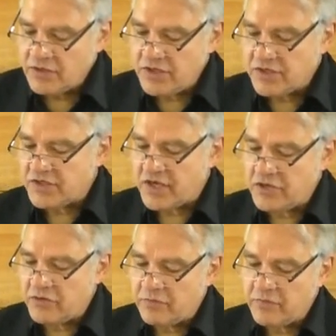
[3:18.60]
Jesus
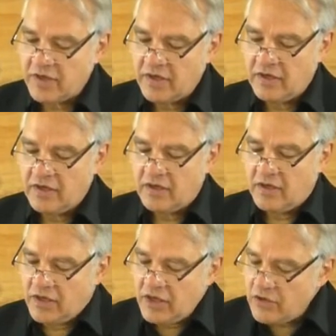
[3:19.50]
said to him,
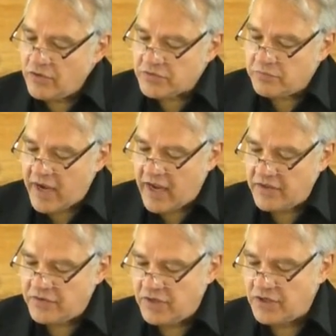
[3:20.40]
He who is
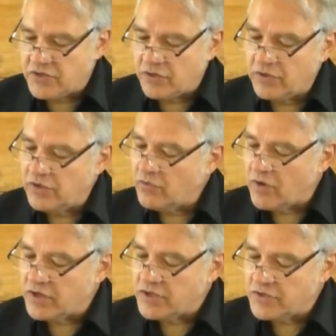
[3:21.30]
bathed needs only to
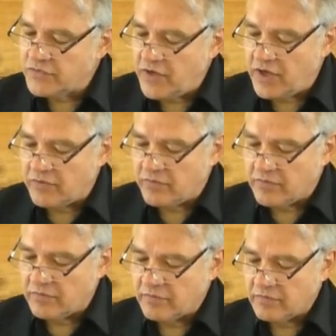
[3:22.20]
wash his
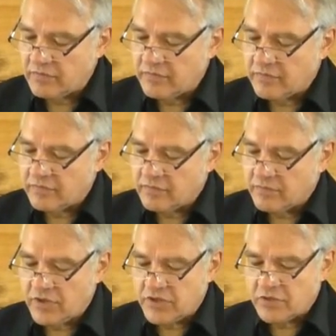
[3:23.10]
feet,
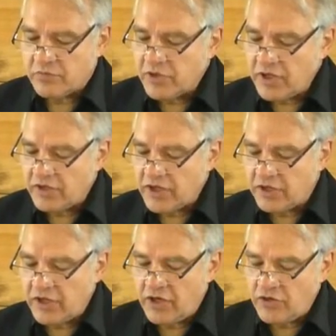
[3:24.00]
but is completely
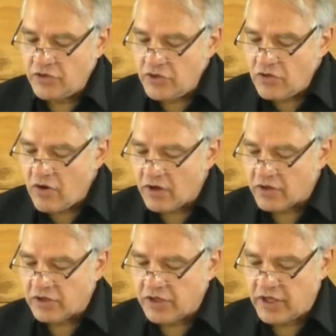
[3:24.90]
clean. You are
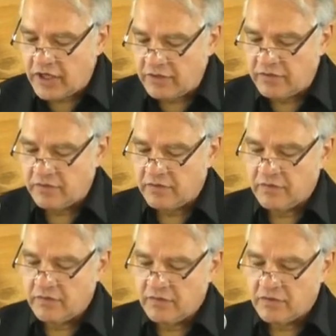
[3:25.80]
clean,
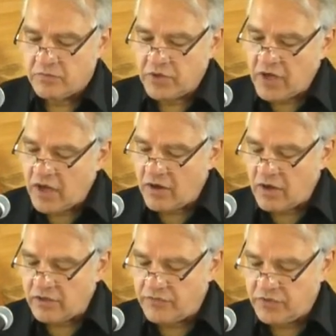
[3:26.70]
but not
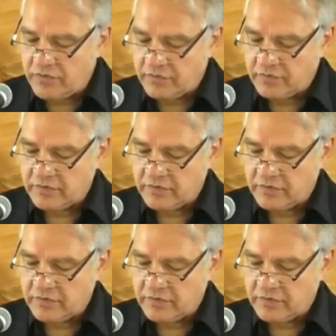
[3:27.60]
all of you.